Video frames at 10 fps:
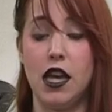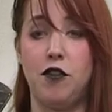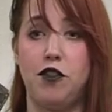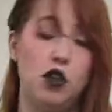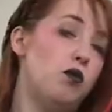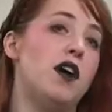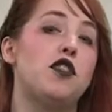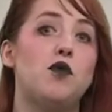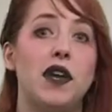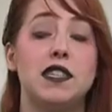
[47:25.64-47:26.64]
If you
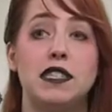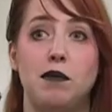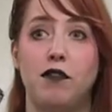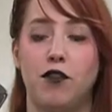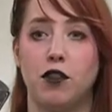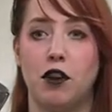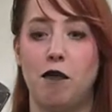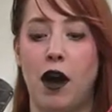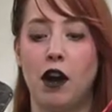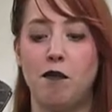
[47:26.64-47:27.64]
want the wings to be further
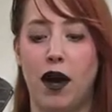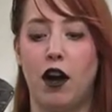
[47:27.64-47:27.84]
apart,